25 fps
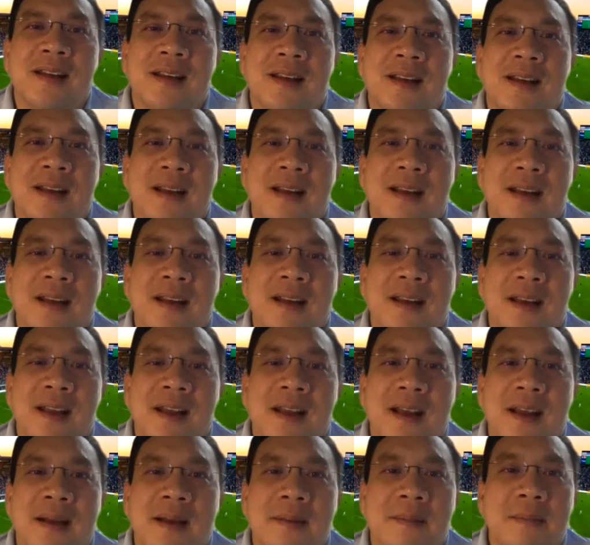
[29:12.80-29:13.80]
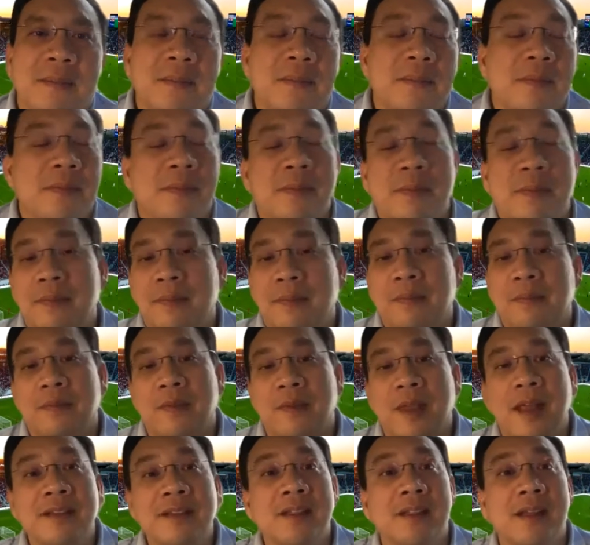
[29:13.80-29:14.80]
And
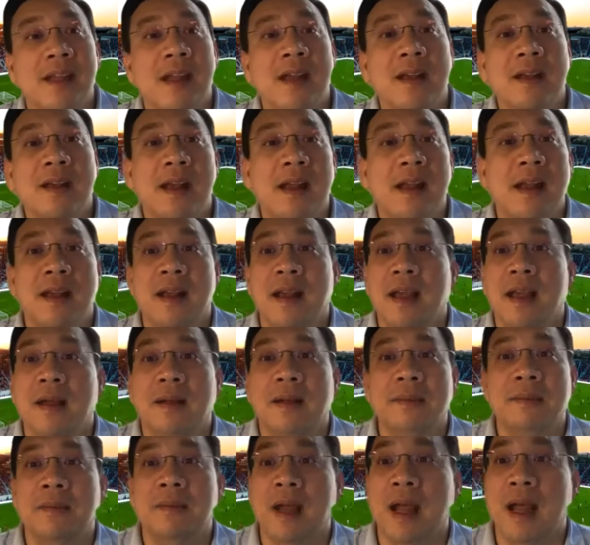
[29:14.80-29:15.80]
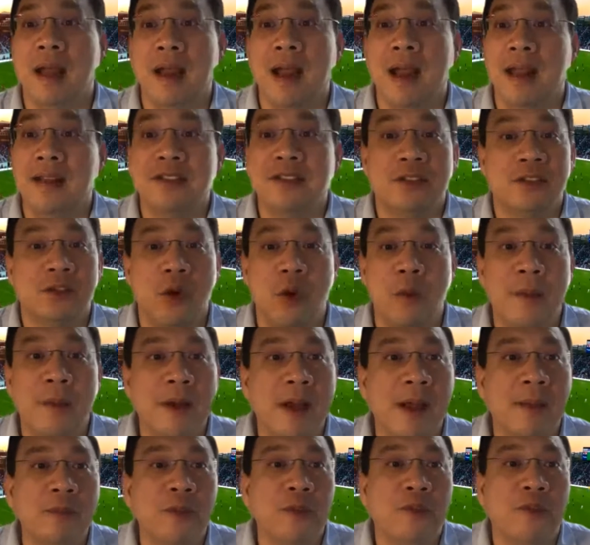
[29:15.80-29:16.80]
thanks again. And I just open
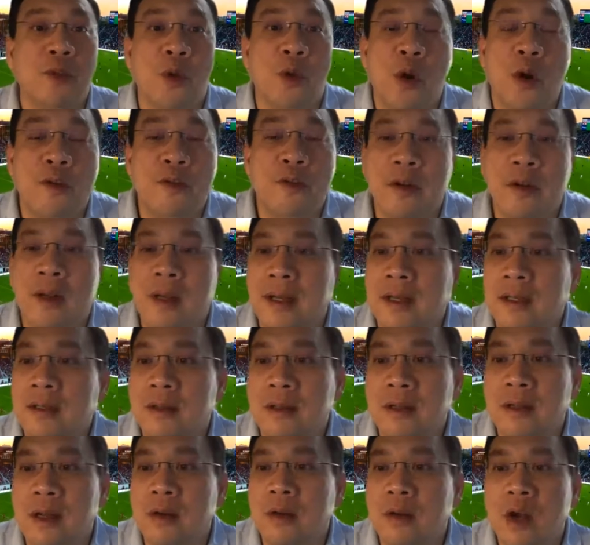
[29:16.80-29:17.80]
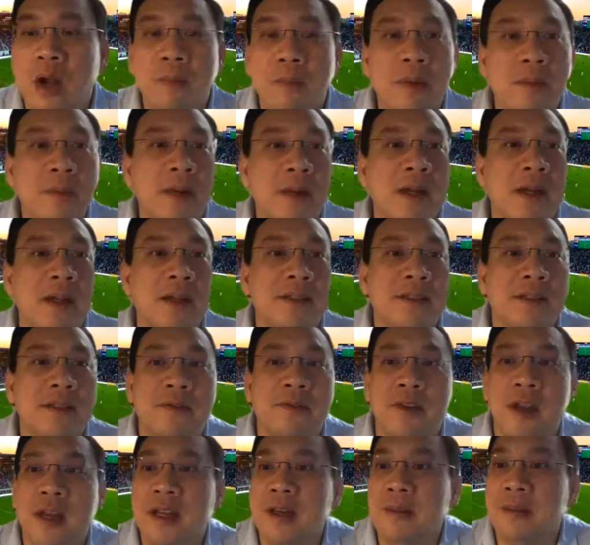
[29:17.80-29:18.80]
up the floor for a couple minutes.
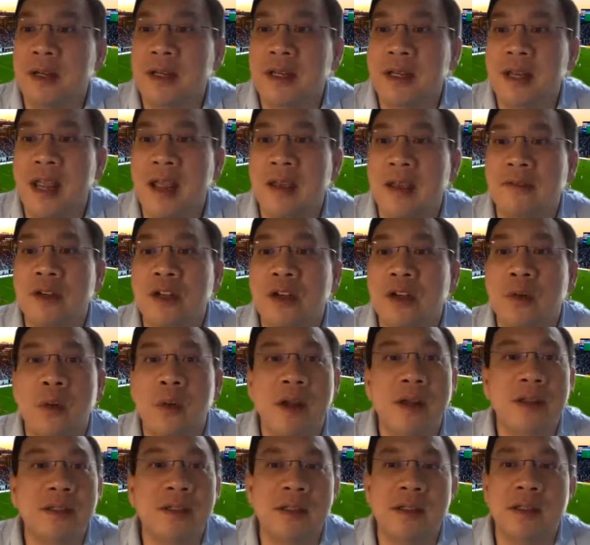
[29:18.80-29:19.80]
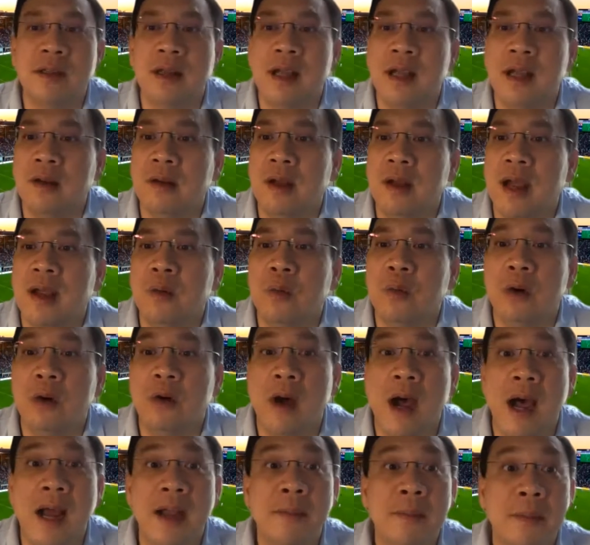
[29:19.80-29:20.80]
If anybody have any question, I
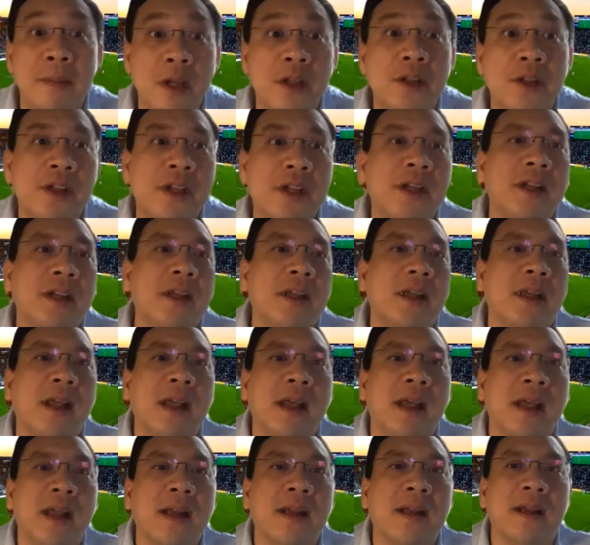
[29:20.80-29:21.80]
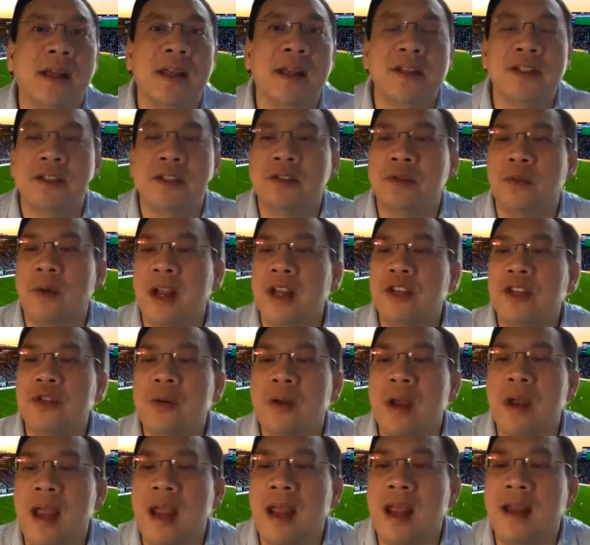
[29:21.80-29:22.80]
will unmute it, and just raise
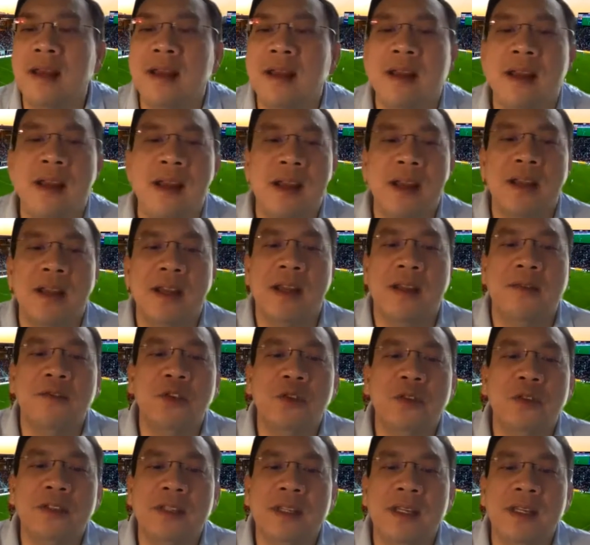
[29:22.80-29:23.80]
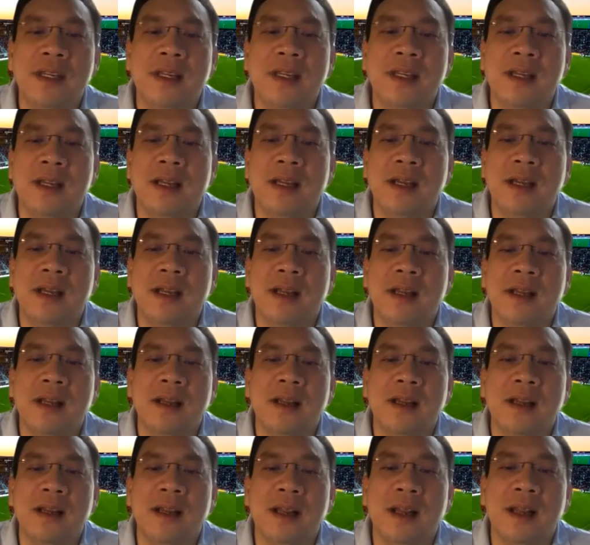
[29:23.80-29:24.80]
your hand. If you see
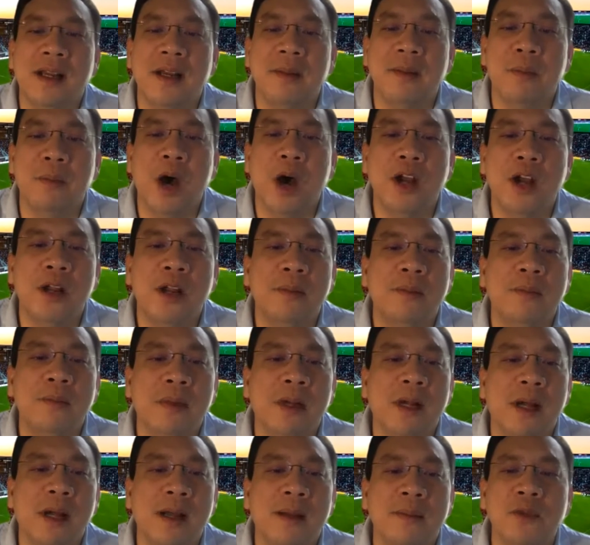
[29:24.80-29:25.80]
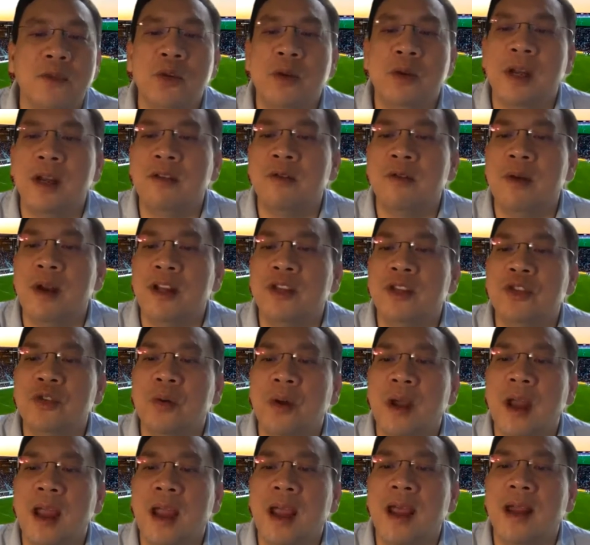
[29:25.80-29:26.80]
at the bottom, you can raise
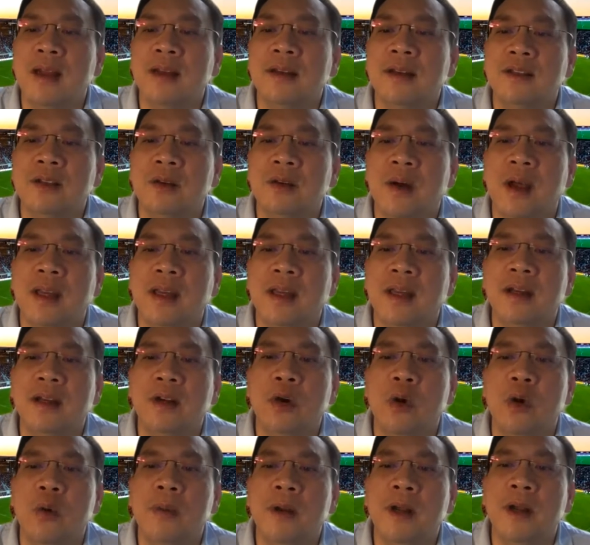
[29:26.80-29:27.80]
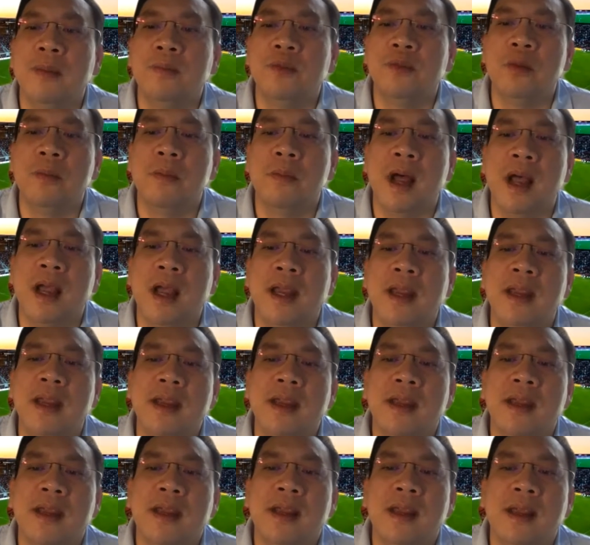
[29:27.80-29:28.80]
your hand so I can open up your mic.
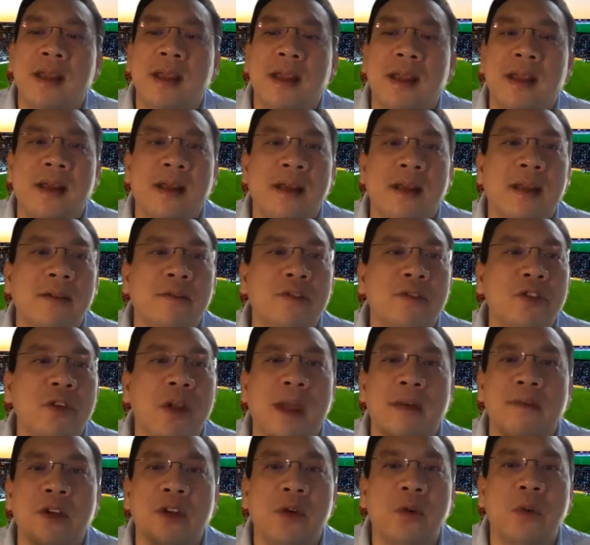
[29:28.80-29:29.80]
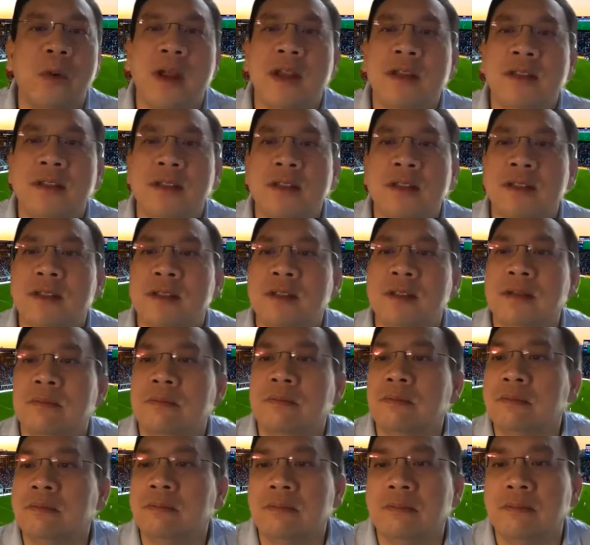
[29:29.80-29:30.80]
And if you have any question, just
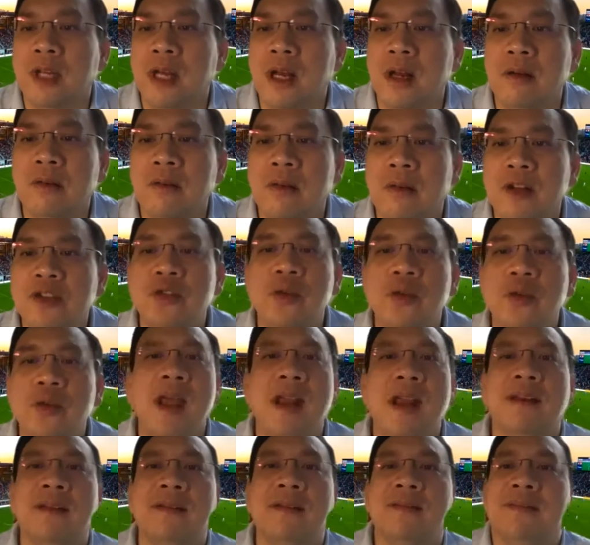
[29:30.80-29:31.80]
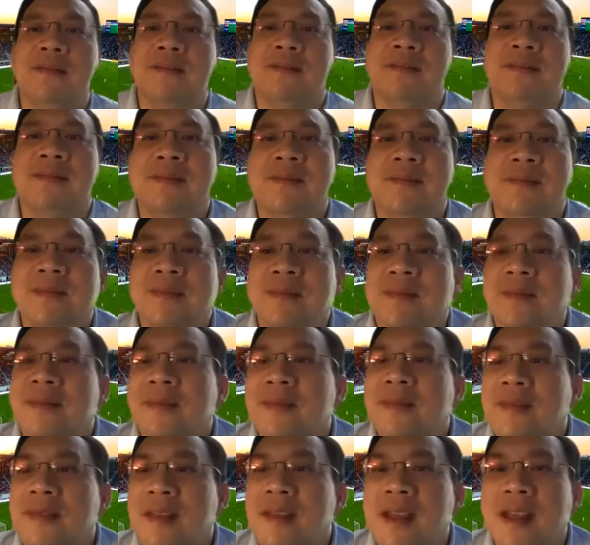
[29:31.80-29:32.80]
raise your hand.
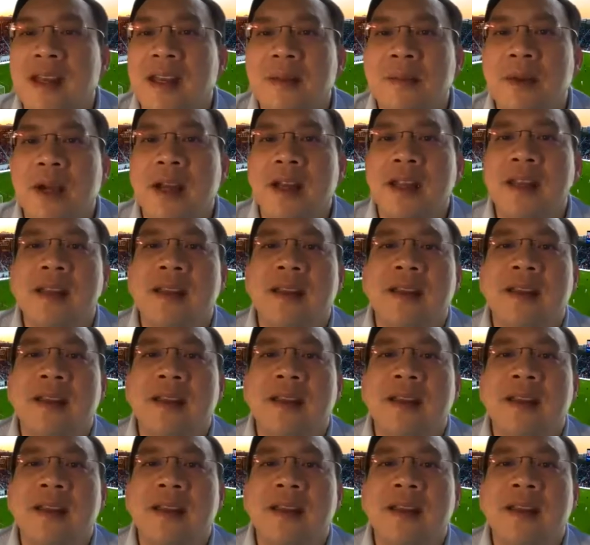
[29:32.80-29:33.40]
Anybody?